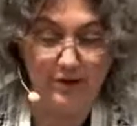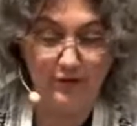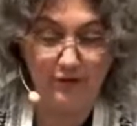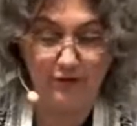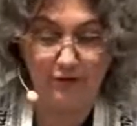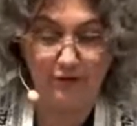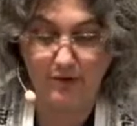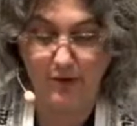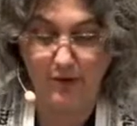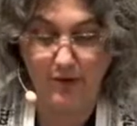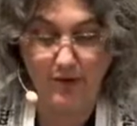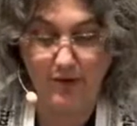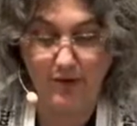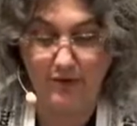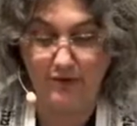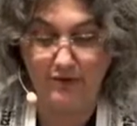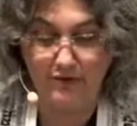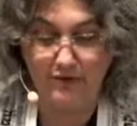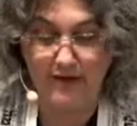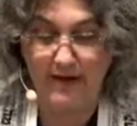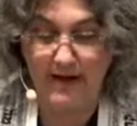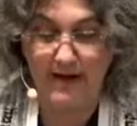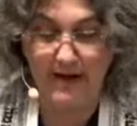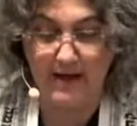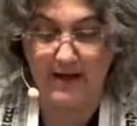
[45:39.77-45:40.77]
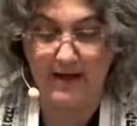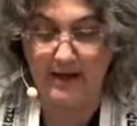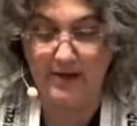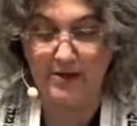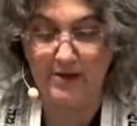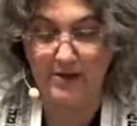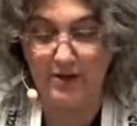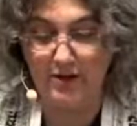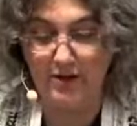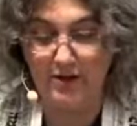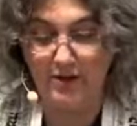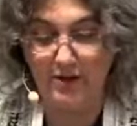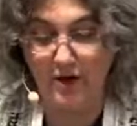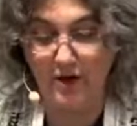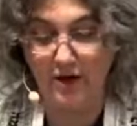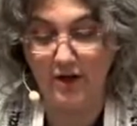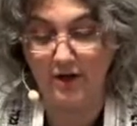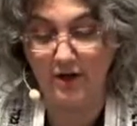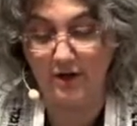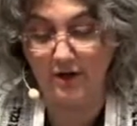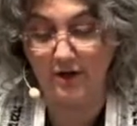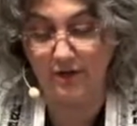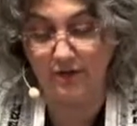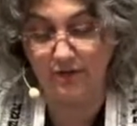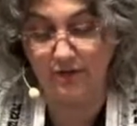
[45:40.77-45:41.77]
slowly fading into the
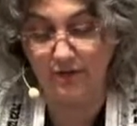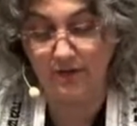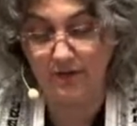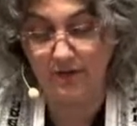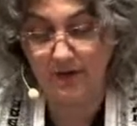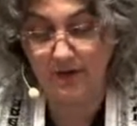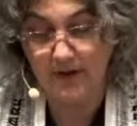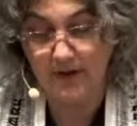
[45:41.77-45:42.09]
darkness.